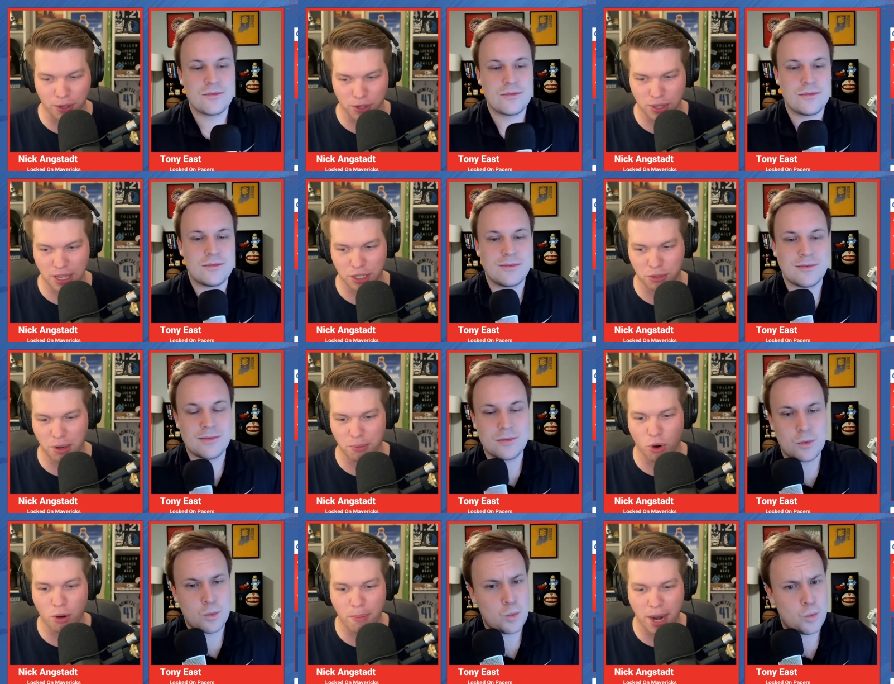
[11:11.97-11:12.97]
Speaker 1: so that should mean
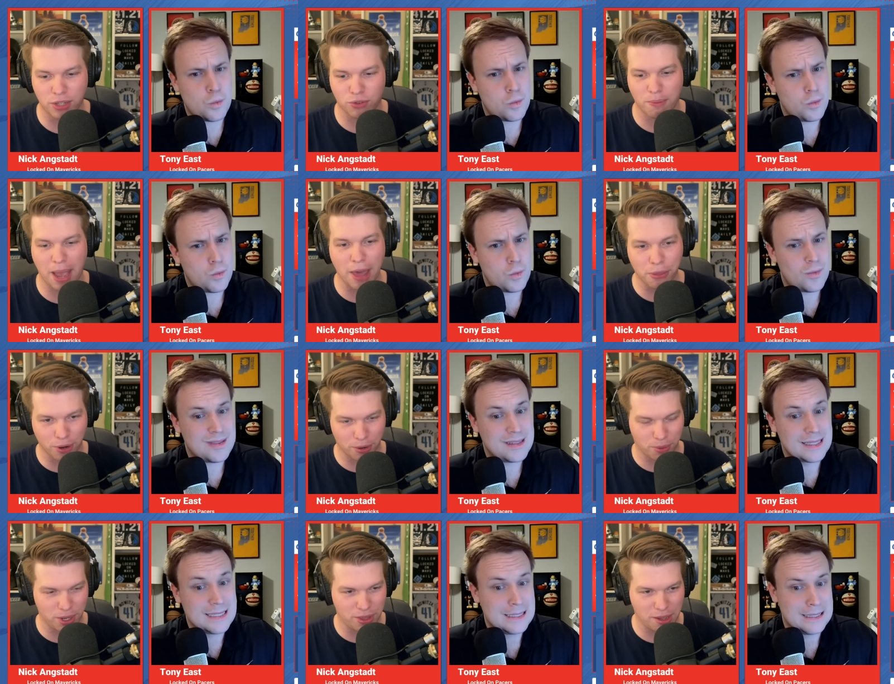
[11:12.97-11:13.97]
more minutes for Mathurin.
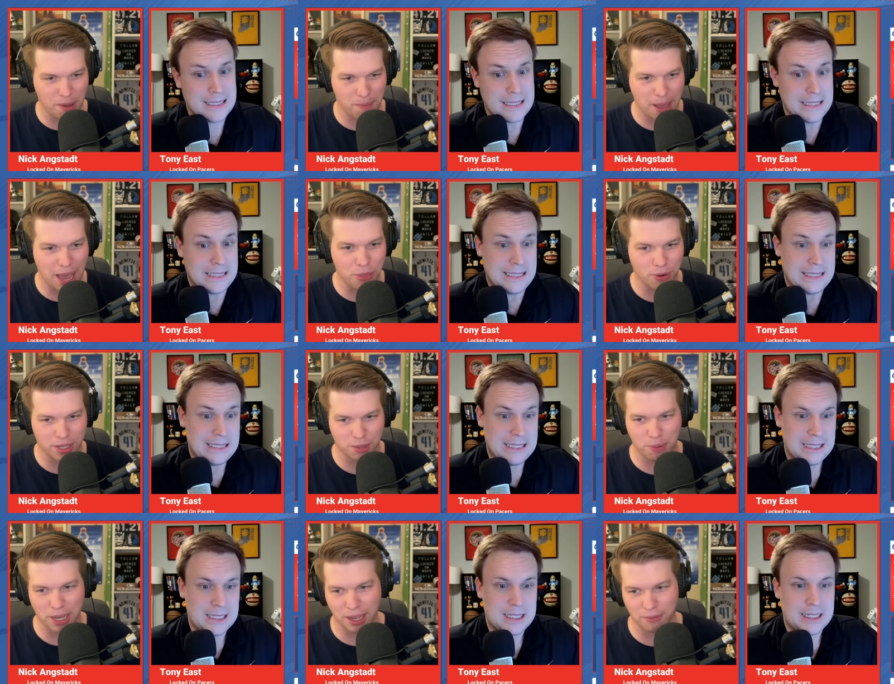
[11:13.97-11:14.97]
What do you think about Mathurin as a
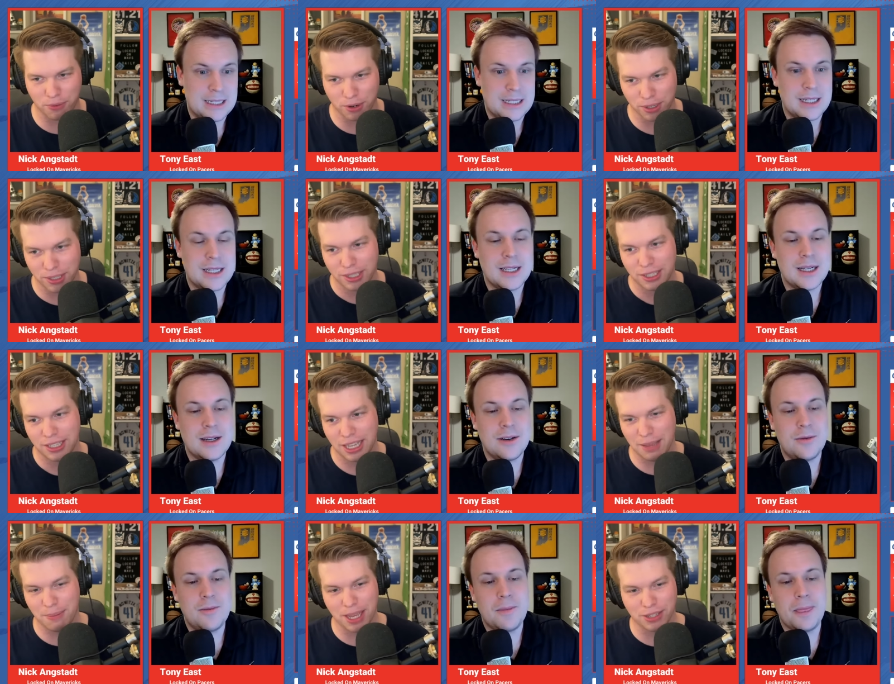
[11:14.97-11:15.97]
pickup for
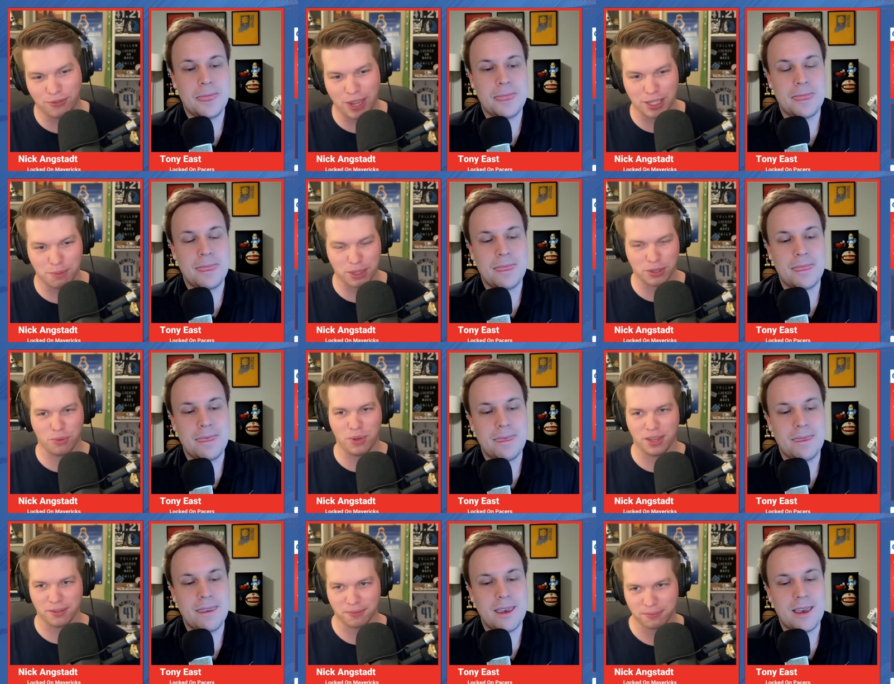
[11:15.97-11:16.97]
eBay's fantasy picks of the
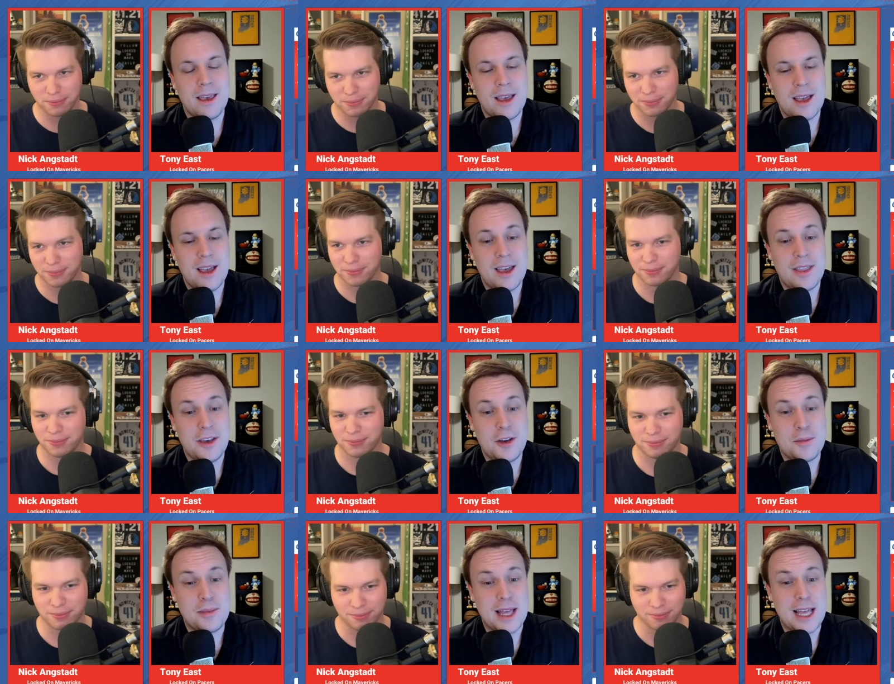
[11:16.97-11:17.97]
week? I
Speaker 2: think
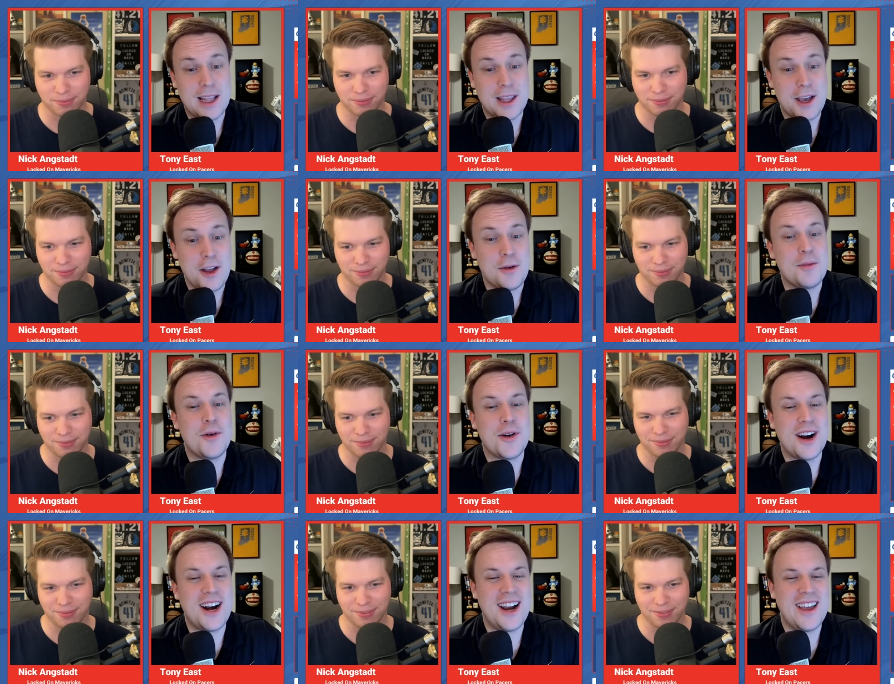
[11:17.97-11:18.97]
he'll play a little more.
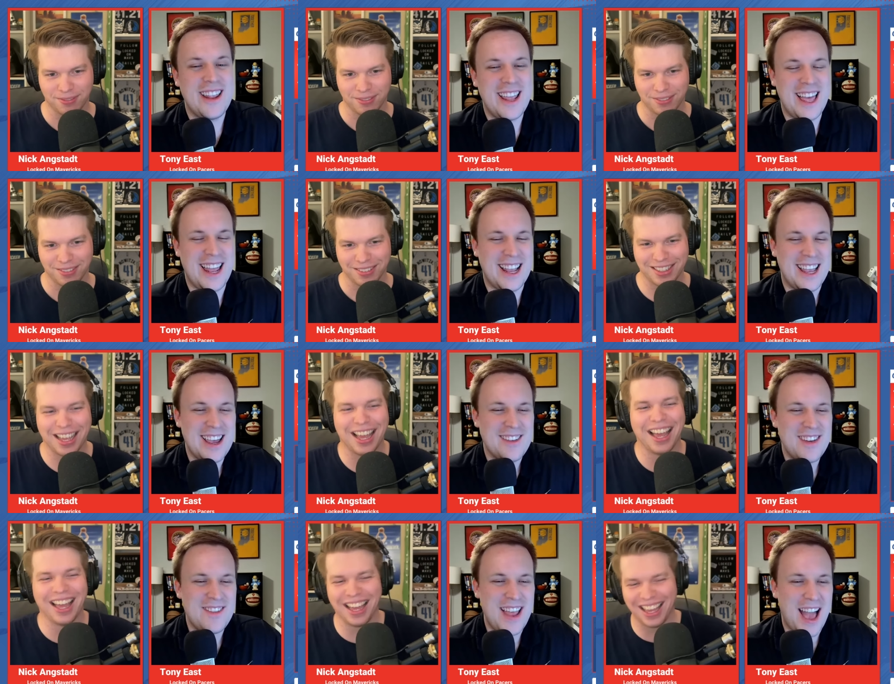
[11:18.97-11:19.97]

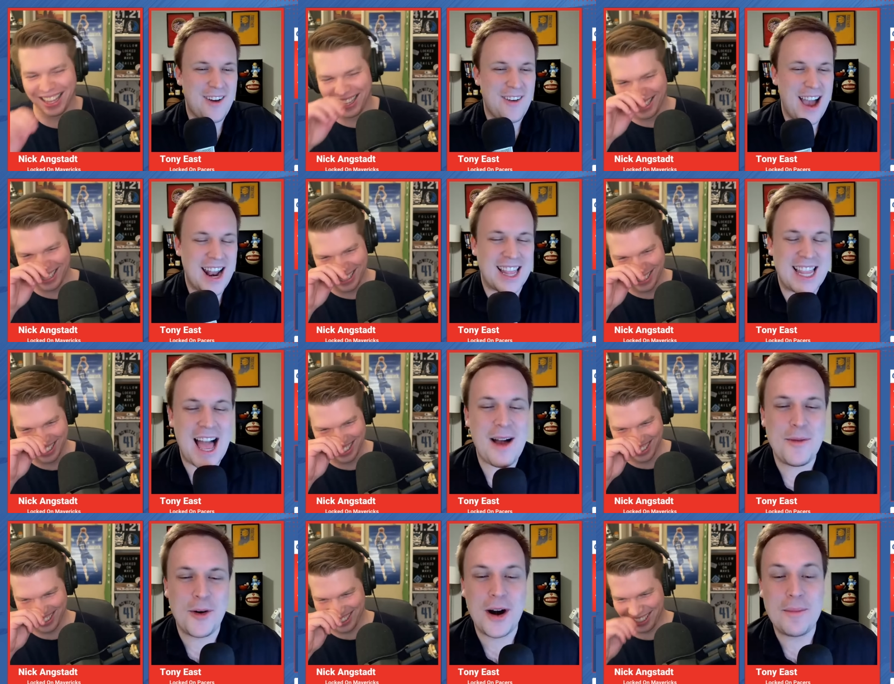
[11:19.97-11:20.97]
Speaker 1: Maybe not
Speaker 2: quite a
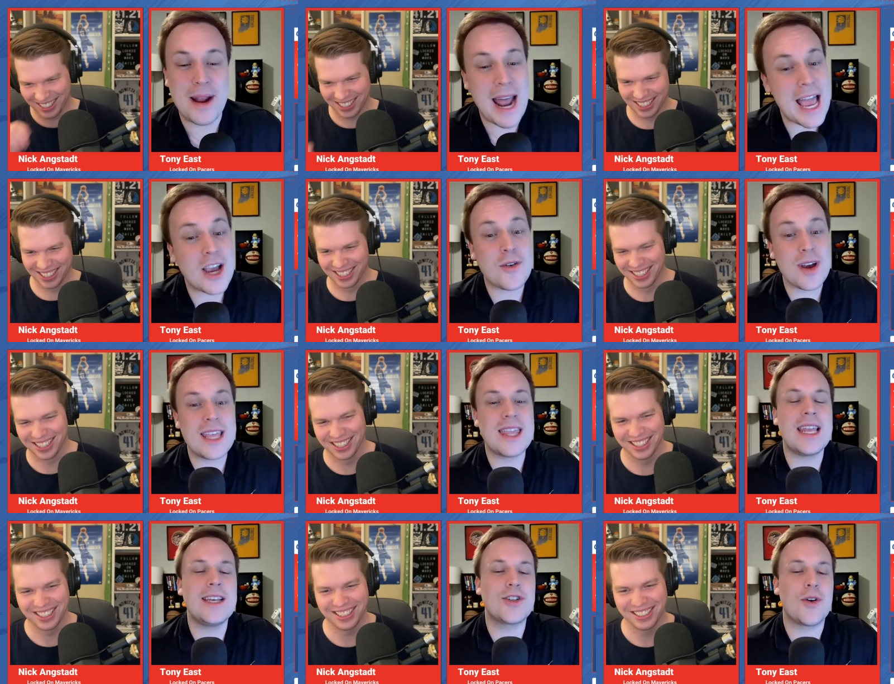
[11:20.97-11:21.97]
lot more, but I agree
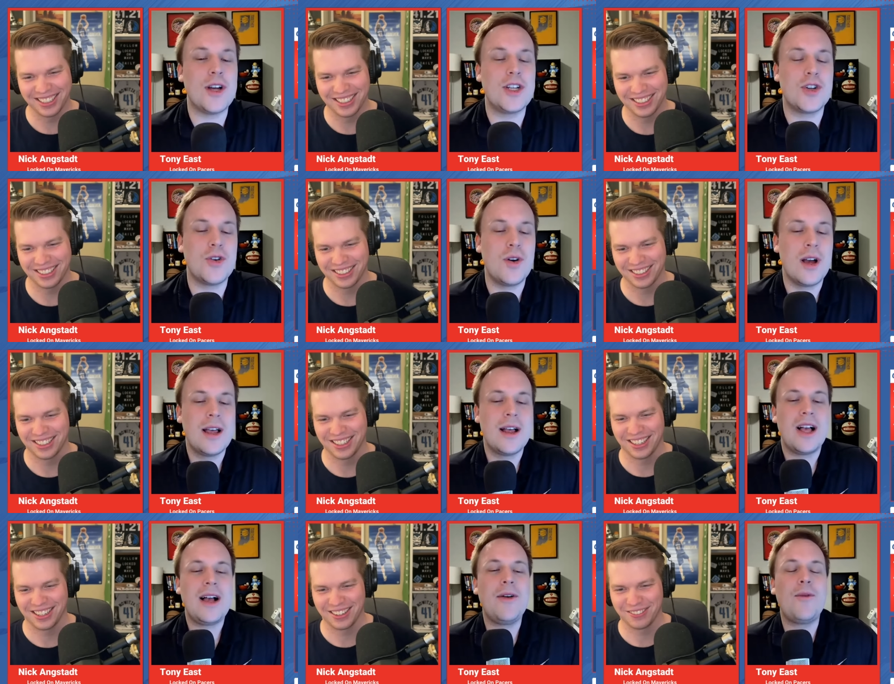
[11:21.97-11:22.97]
that he's going to,
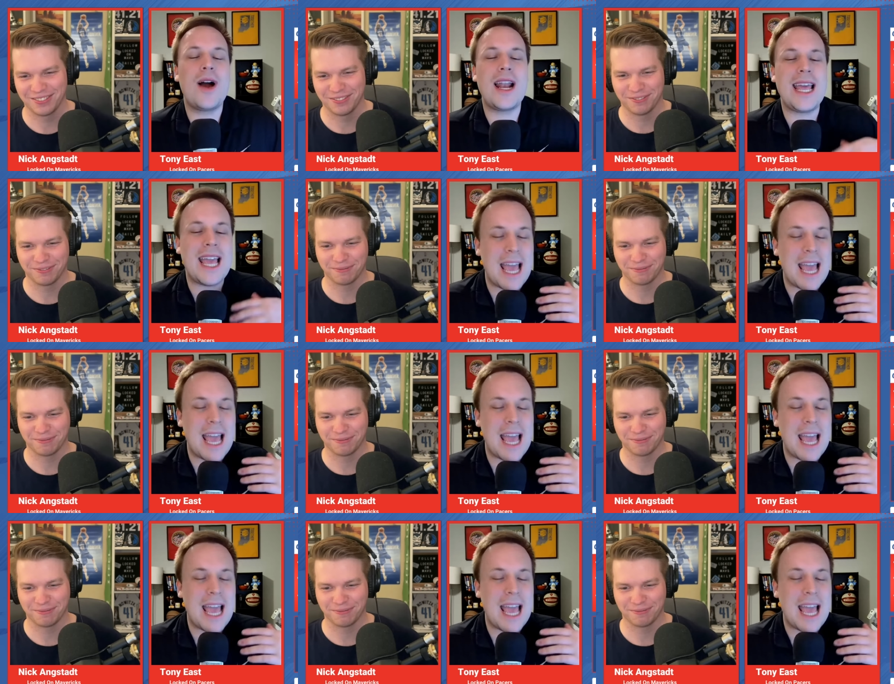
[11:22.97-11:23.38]
when he